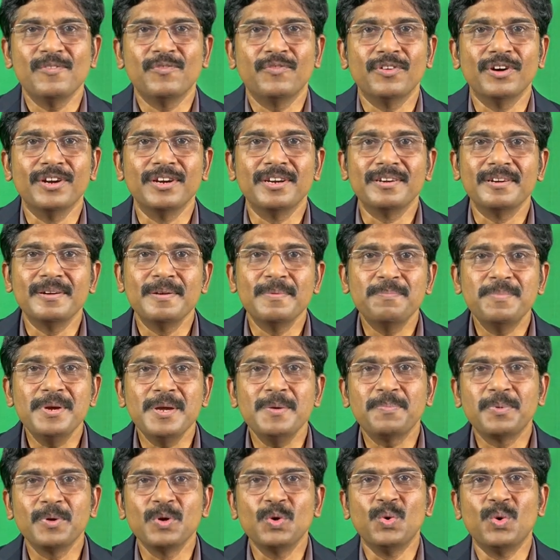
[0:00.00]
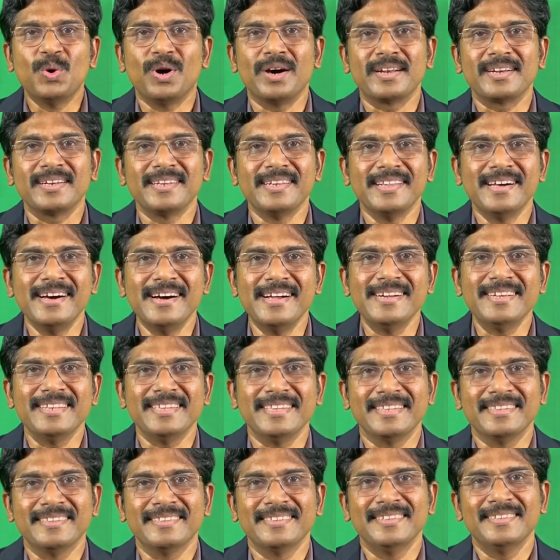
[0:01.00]
for people who are
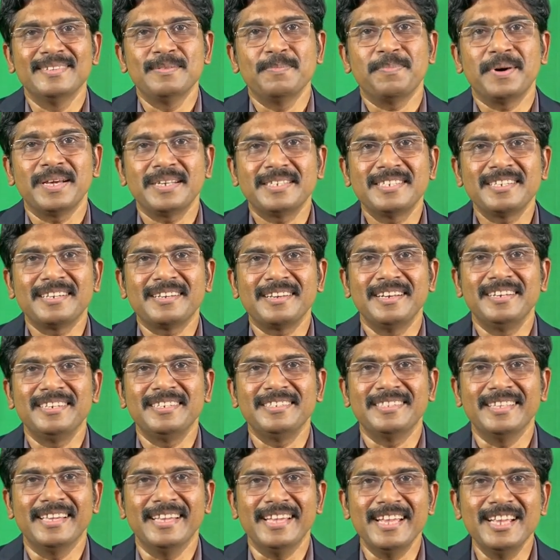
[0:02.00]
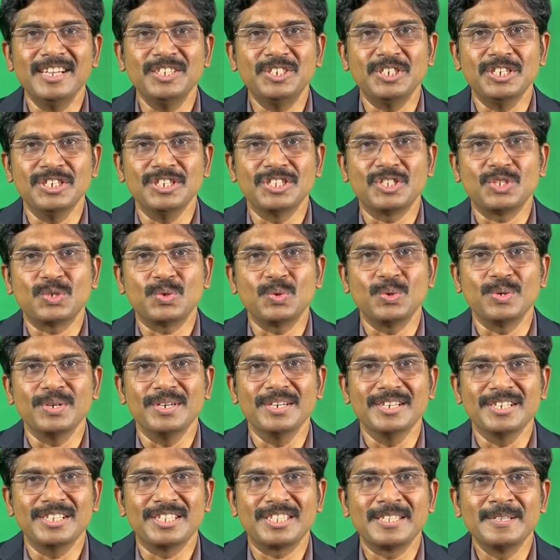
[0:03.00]
learning, particularly the Asian
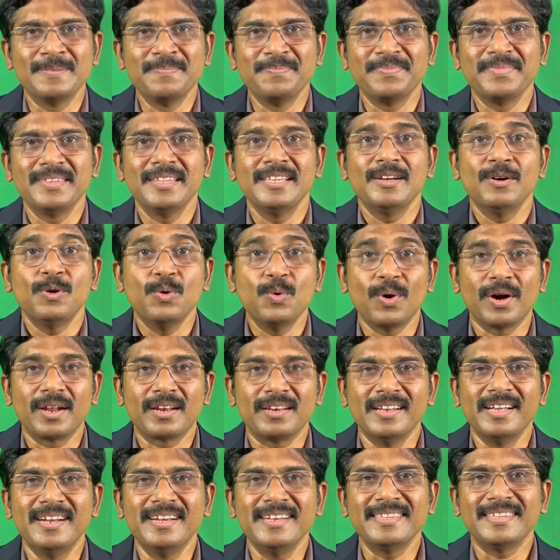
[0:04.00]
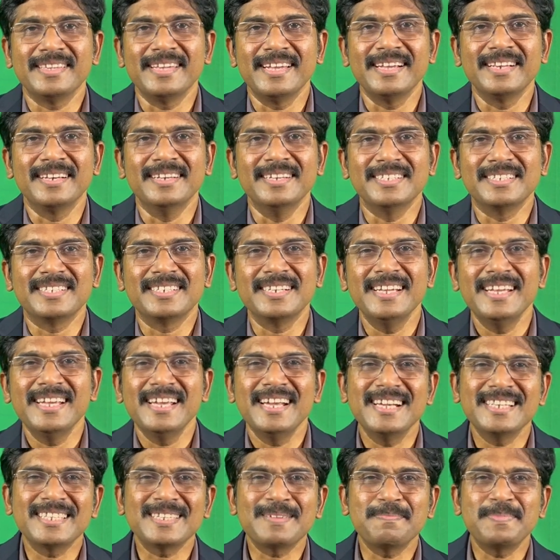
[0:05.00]
students who are learning English,
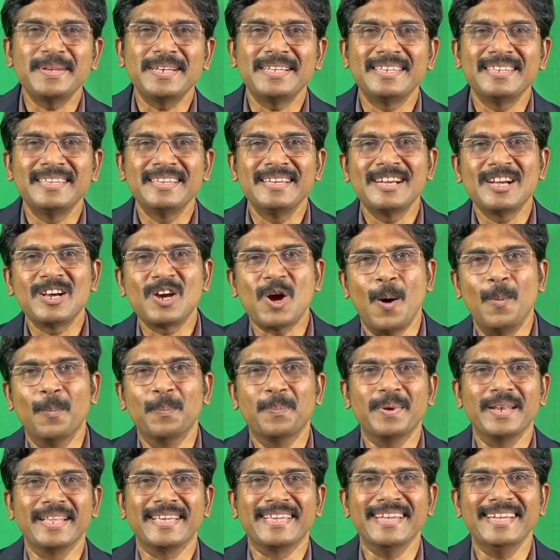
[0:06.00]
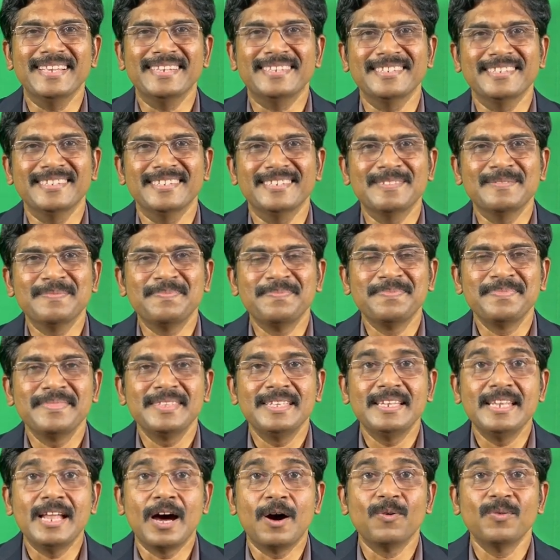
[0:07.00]
it's a bit complicated.
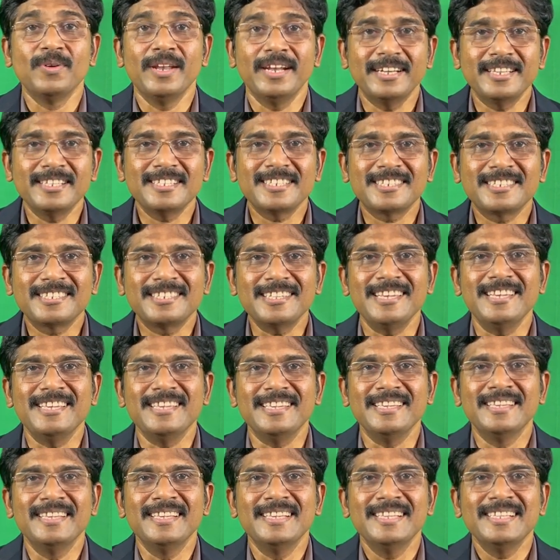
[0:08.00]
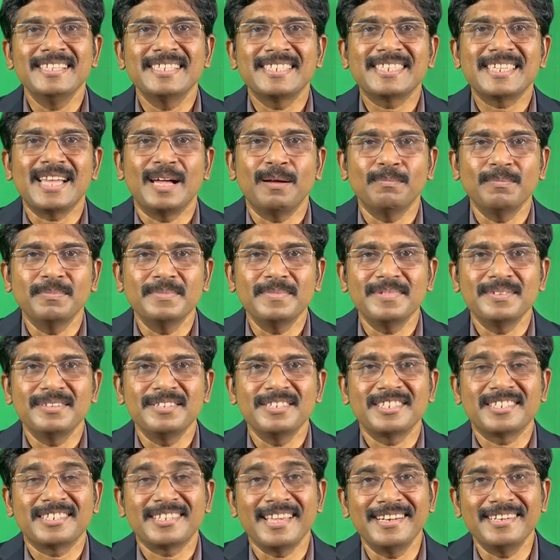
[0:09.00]
Now let us see some
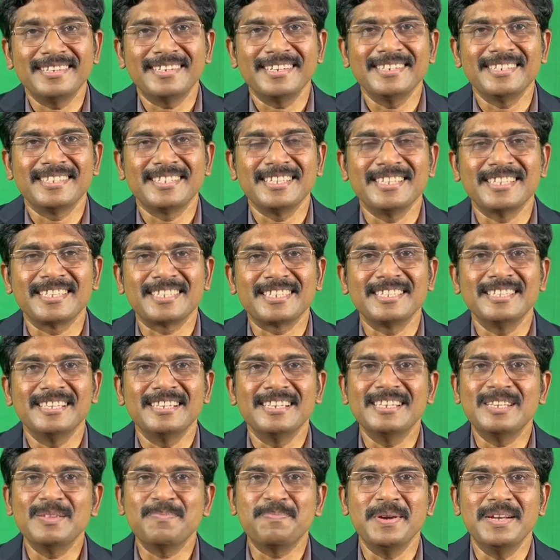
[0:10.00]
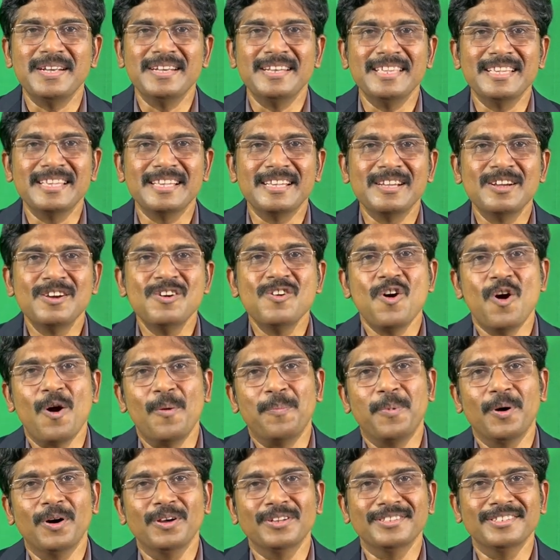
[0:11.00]
sentences depending
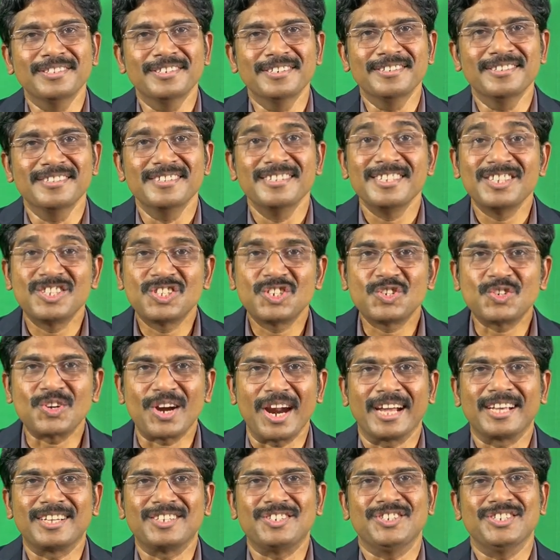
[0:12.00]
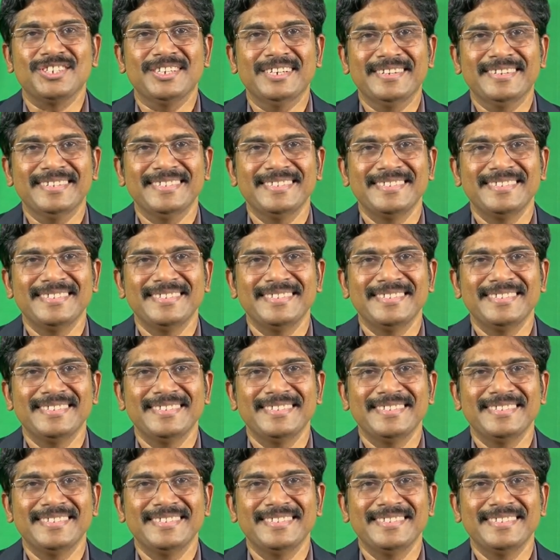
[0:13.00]
upon the structure.